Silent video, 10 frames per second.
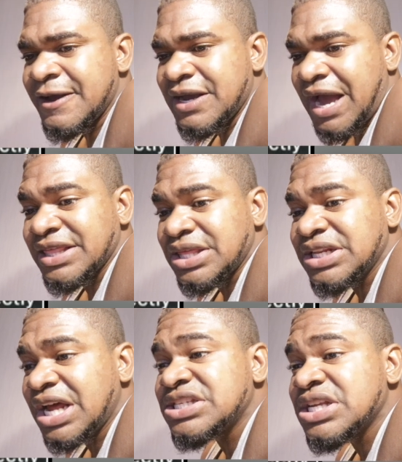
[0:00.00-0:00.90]
I
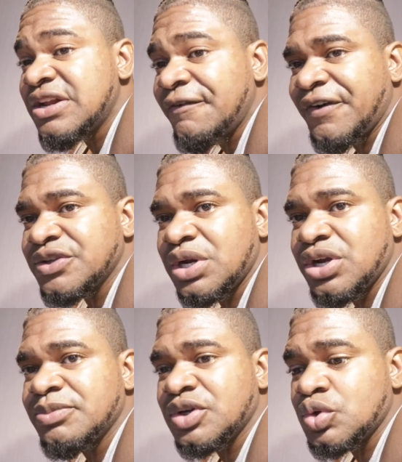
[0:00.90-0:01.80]
think that is the difference when it
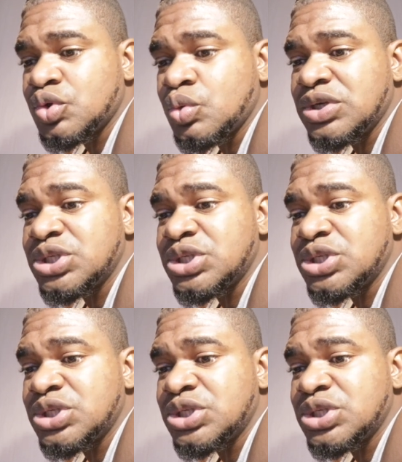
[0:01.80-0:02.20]
comes down to Suki.